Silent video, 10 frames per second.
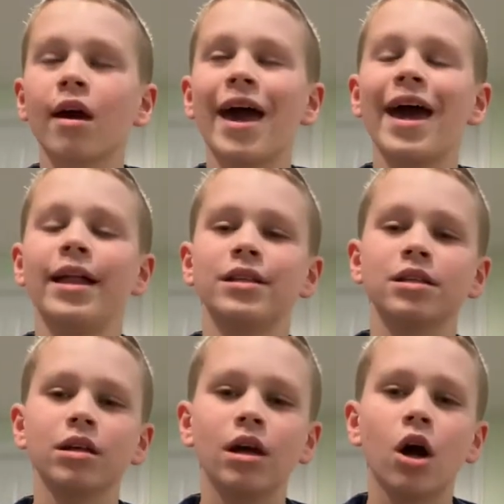and
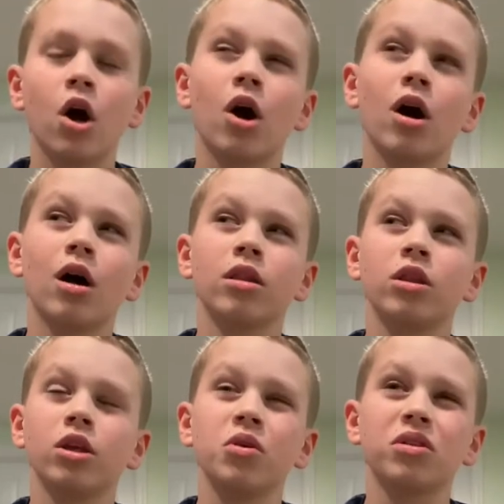the
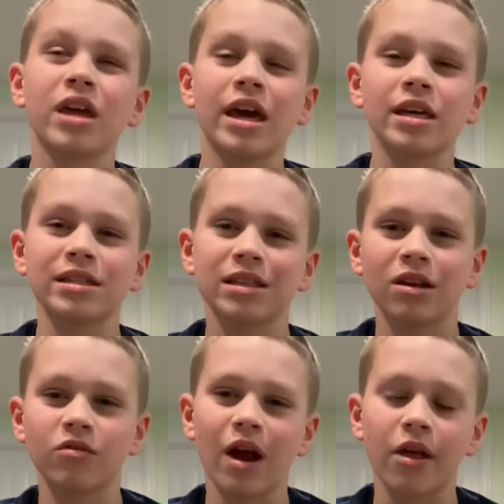youth day is
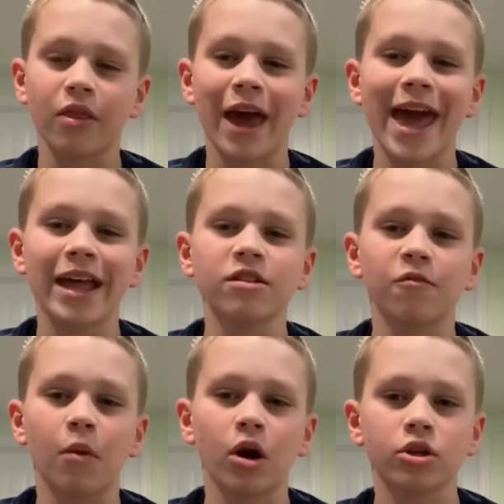around the end of
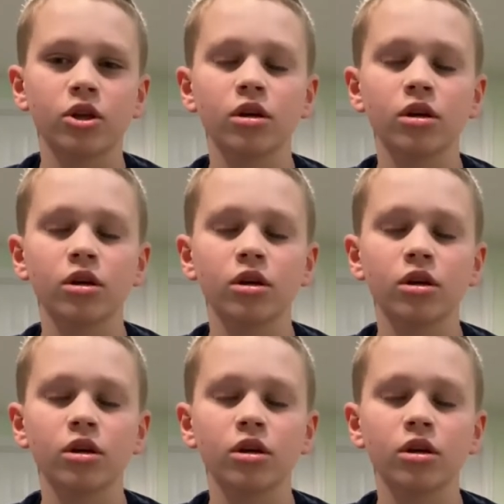March,